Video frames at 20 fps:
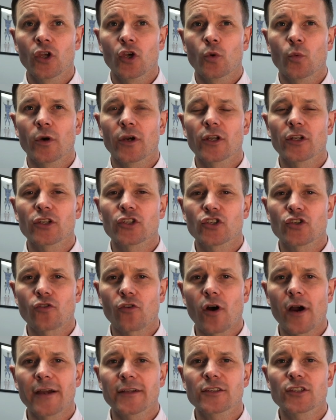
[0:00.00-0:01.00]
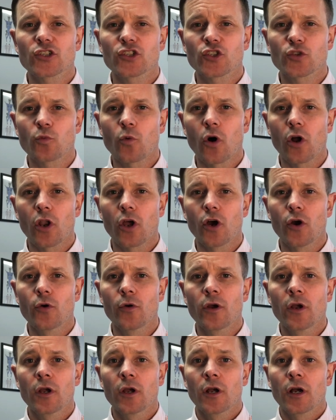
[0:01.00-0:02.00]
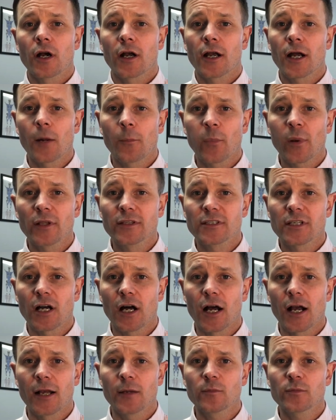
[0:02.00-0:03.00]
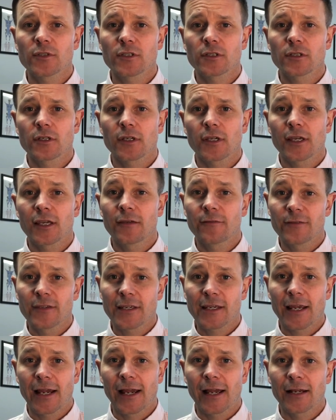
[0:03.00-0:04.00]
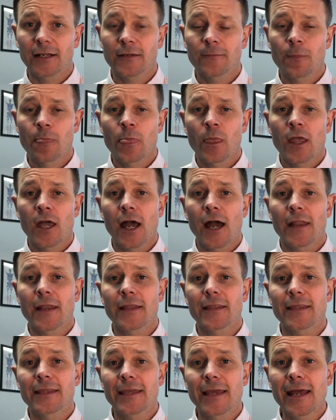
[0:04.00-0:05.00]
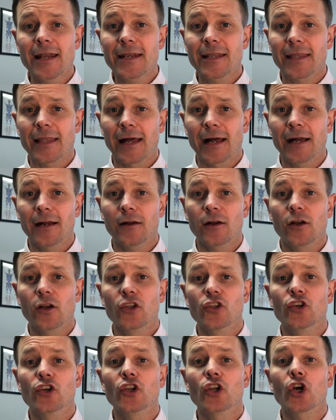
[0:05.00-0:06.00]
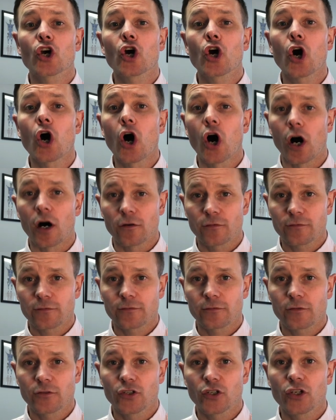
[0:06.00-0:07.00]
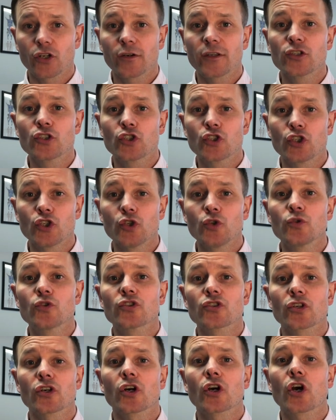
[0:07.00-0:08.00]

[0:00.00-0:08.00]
We're going to try to swallow a couple of times if you can, and at the end of that, you're going to cough. You're going to induce a